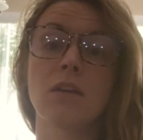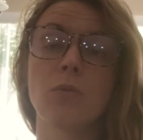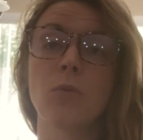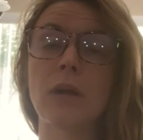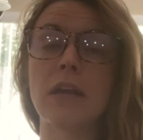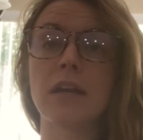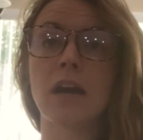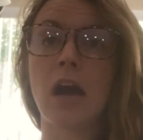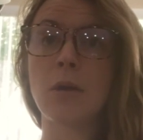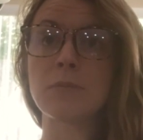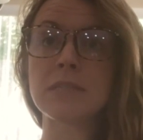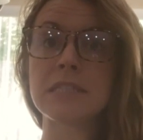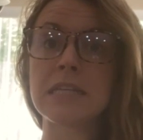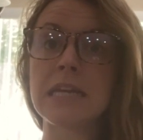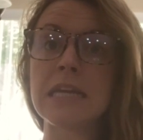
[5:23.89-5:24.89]
when it
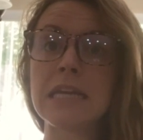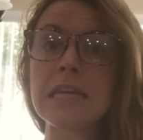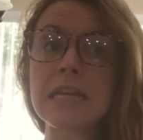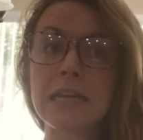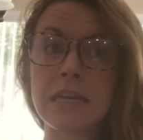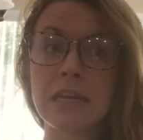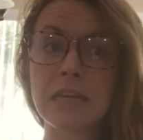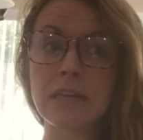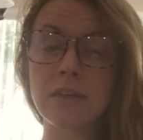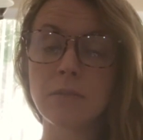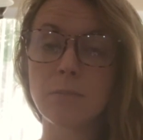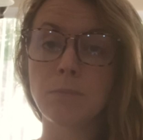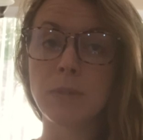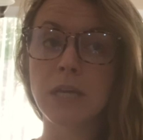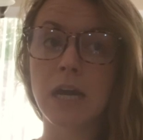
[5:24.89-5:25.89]
comes to eating,
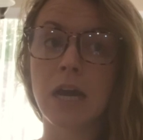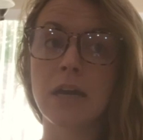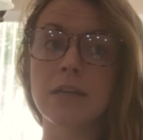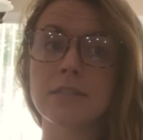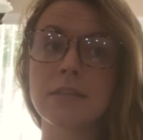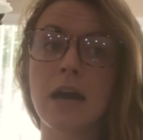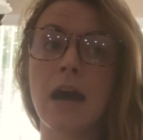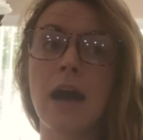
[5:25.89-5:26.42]
because